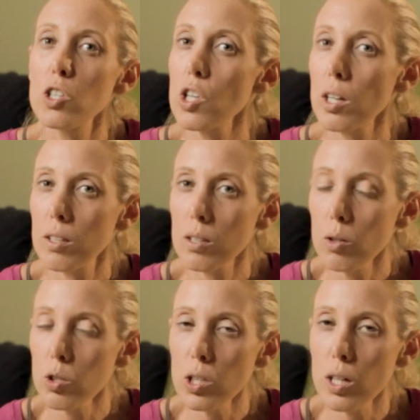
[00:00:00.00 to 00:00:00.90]
to
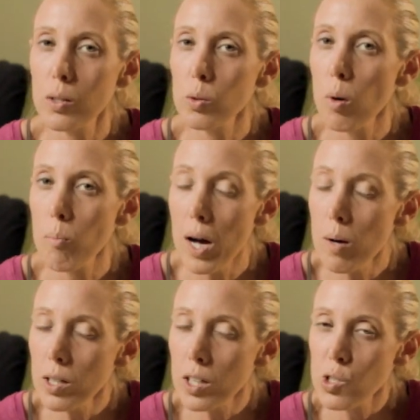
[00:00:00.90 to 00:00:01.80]
crawl comes from the
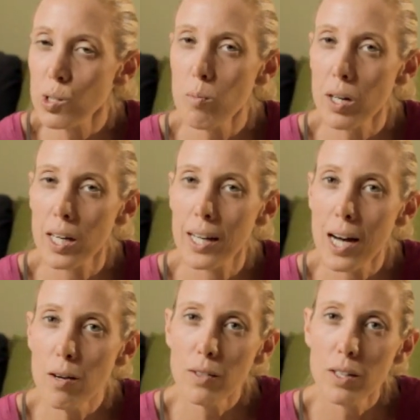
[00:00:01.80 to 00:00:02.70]
will to move
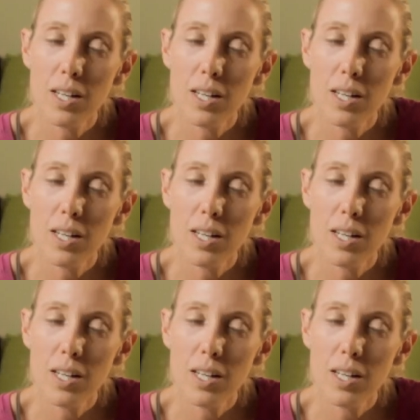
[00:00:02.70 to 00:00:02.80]
forward.